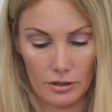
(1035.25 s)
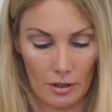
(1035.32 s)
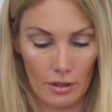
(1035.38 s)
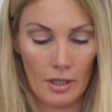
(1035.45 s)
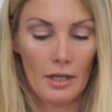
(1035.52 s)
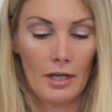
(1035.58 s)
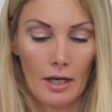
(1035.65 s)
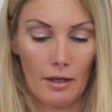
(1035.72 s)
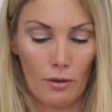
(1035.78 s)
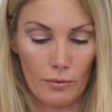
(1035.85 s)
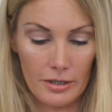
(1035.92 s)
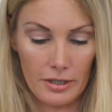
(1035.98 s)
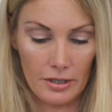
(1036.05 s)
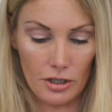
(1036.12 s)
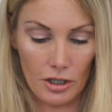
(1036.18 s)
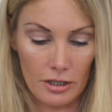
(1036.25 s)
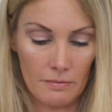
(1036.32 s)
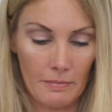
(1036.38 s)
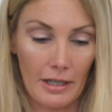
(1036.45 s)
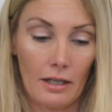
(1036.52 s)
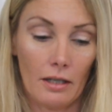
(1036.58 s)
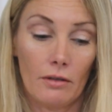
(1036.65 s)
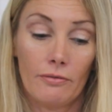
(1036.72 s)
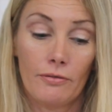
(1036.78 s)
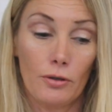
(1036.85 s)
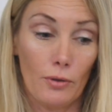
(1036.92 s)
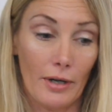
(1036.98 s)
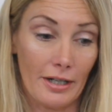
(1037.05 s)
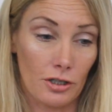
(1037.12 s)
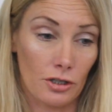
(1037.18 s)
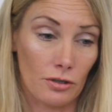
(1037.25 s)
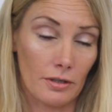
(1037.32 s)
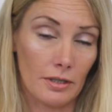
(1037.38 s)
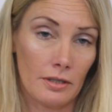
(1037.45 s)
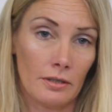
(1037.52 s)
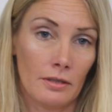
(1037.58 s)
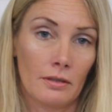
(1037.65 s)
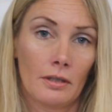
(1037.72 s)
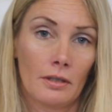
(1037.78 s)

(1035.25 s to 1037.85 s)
So I always suggest making a few extras.